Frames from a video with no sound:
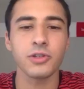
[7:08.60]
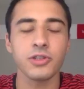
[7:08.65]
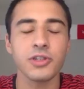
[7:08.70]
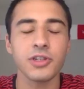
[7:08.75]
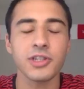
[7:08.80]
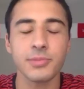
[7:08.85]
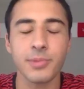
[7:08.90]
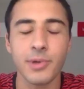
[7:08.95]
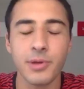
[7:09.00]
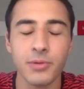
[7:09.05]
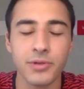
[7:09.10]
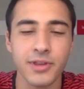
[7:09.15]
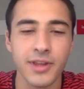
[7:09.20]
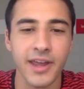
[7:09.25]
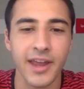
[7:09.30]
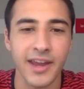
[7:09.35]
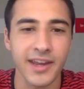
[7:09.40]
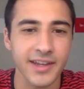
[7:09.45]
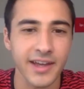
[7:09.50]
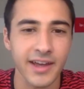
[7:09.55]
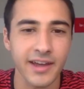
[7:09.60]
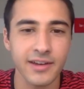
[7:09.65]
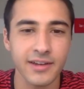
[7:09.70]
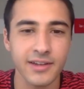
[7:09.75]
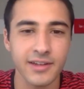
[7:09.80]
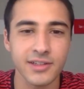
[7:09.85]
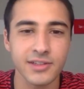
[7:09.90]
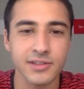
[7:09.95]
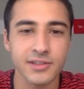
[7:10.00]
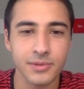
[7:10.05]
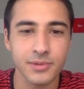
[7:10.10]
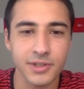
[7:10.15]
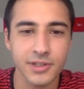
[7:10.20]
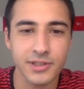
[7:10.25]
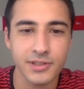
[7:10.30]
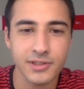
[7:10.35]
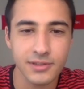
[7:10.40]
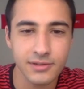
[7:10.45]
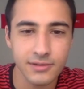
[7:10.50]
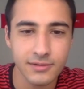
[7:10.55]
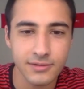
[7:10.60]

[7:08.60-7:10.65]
you explain what the A D A T is, please?